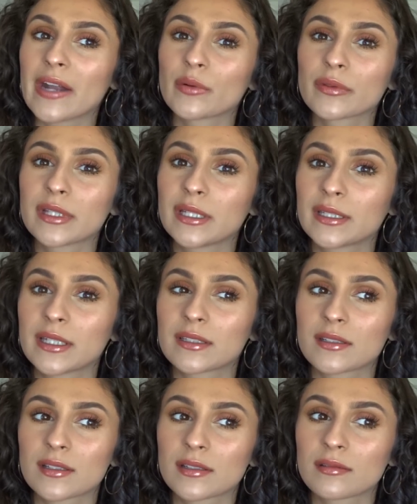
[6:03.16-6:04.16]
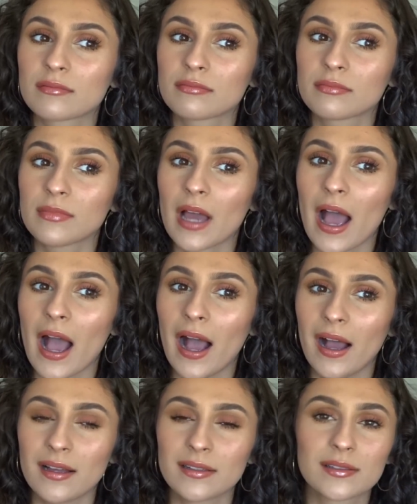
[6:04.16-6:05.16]
I don't think it's
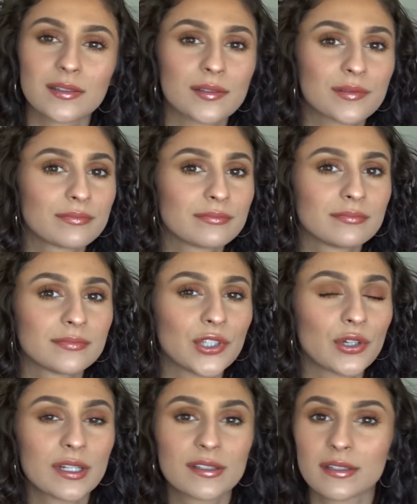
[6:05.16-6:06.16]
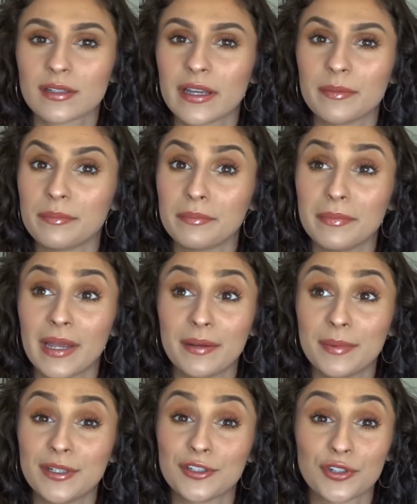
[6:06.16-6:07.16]
as good as it
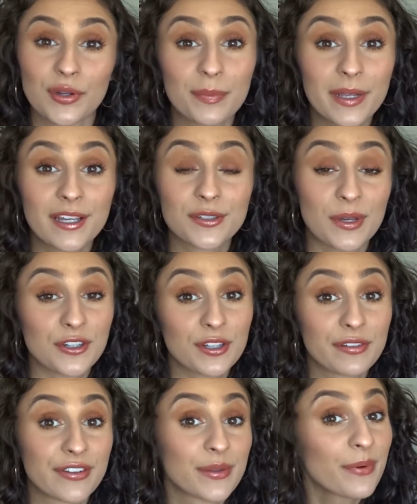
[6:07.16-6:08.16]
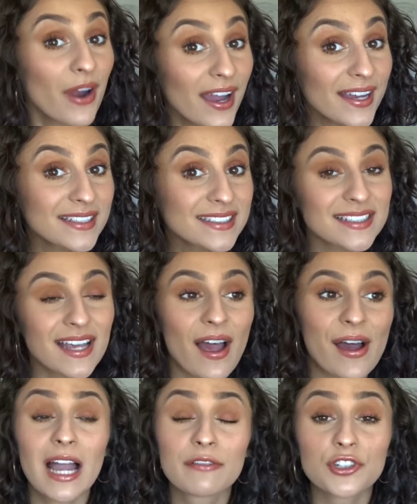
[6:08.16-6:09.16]
maybe should be, especially for the price.
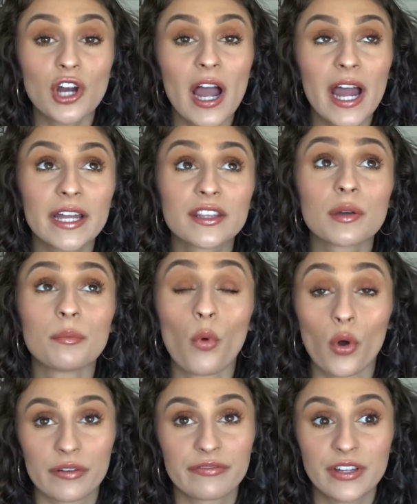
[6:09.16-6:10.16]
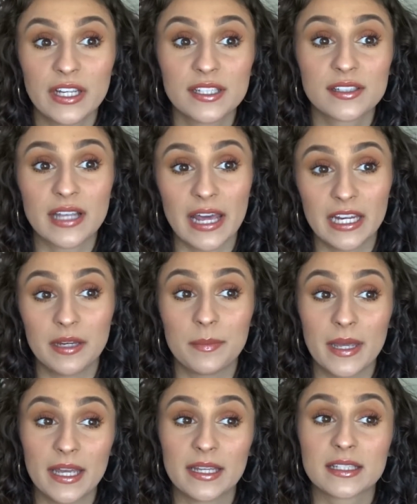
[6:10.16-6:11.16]
I've tried the Morphe setting
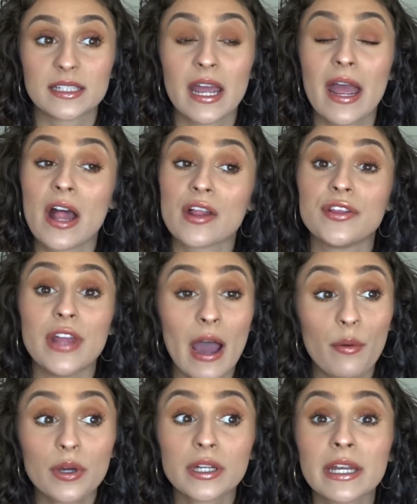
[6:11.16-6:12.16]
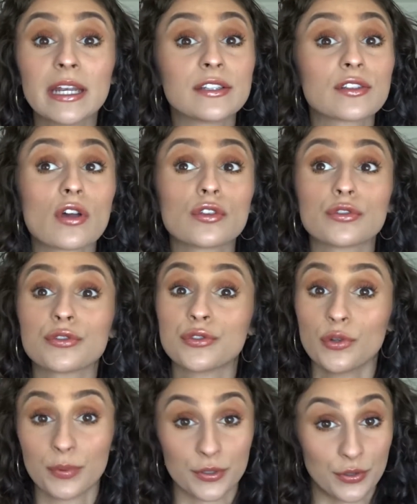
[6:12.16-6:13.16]
mist. That one is
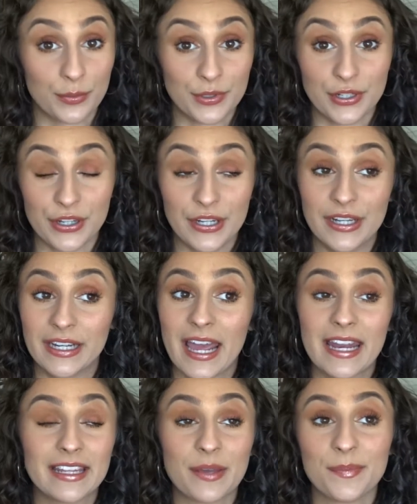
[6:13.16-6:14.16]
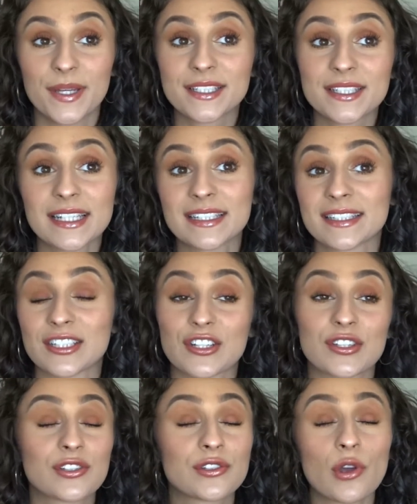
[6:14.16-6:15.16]
super good, and the mist is
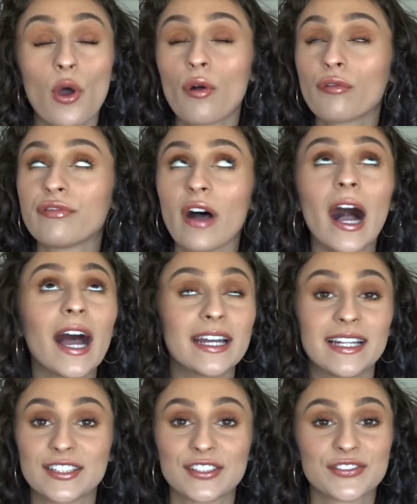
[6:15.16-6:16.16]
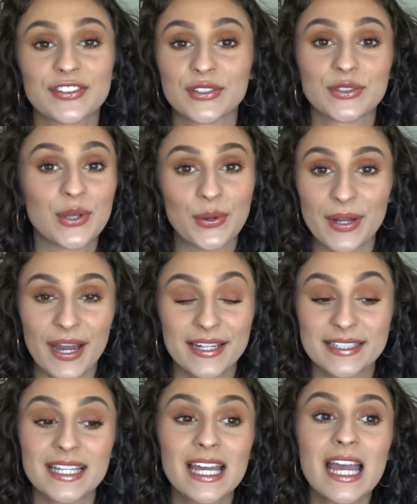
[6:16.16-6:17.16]
just so fine. It just feels so
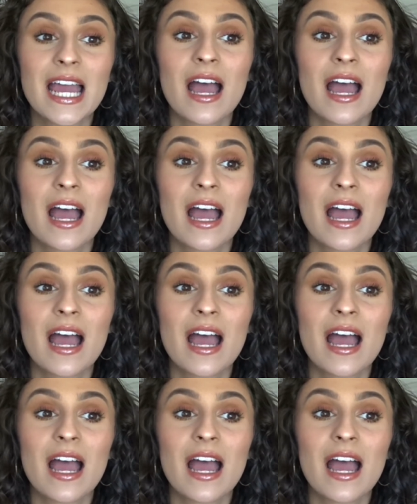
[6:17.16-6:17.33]
nice.